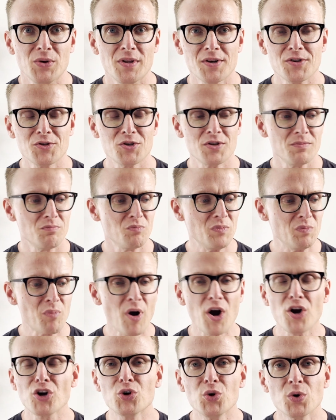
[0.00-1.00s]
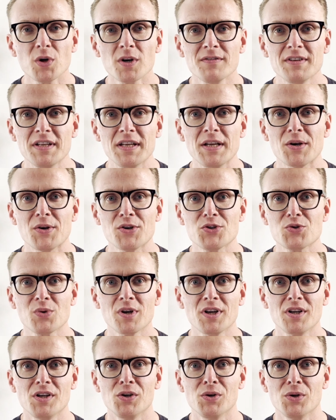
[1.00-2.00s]
There's parkour videos
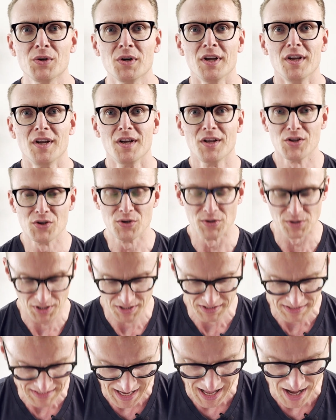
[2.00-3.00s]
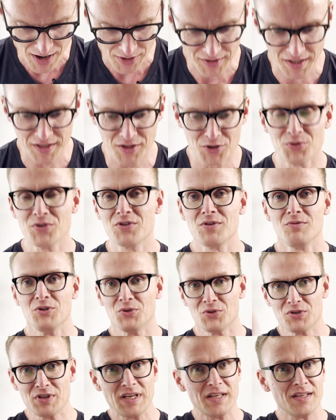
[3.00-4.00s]
where you look down and
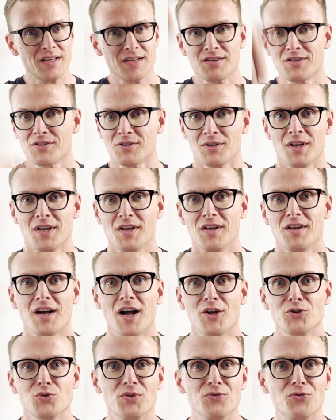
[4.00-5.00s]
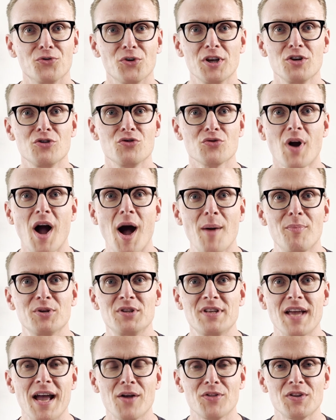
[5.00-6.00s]
you see this 100-foot drop
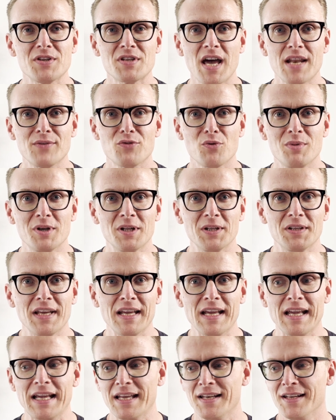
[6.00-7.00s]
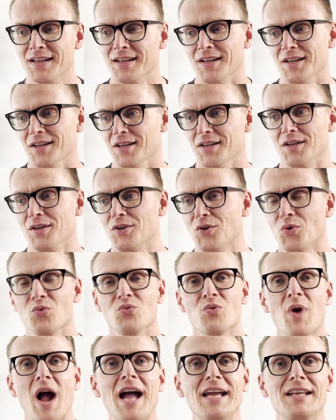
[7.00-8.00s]
down the side of a building, and
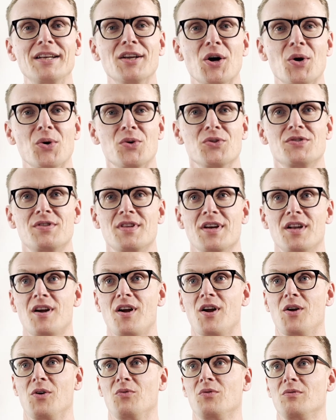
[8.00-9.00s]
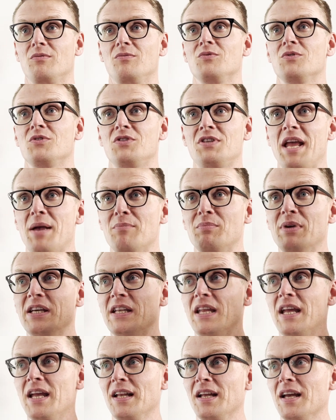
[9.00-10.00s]
rhinos that are
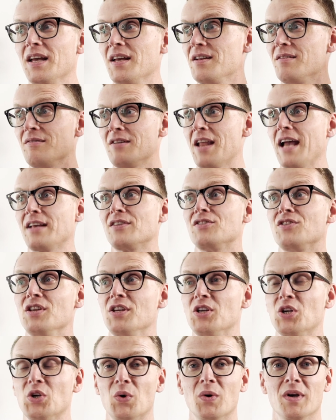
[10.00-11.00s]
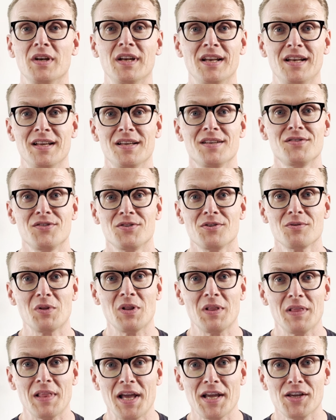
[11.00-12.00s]
stampeding next to you, and it is
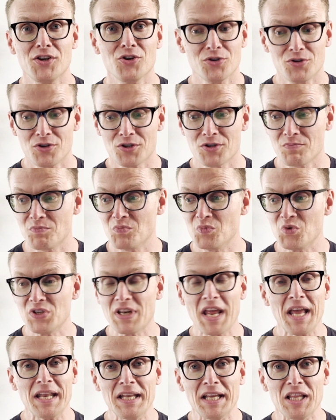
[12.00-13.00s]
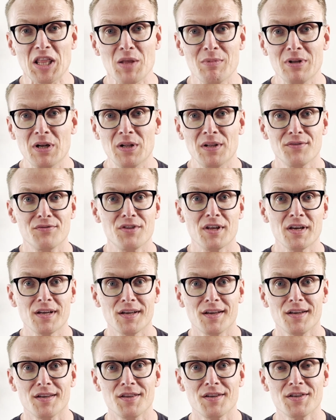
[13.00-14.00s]
like you're just standing in the middle of
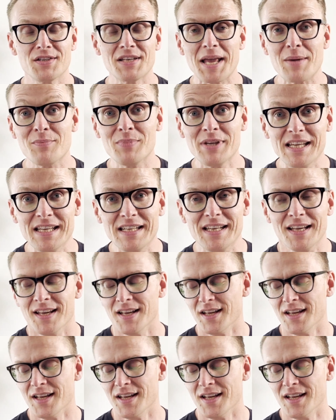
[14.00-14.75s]
the stampede.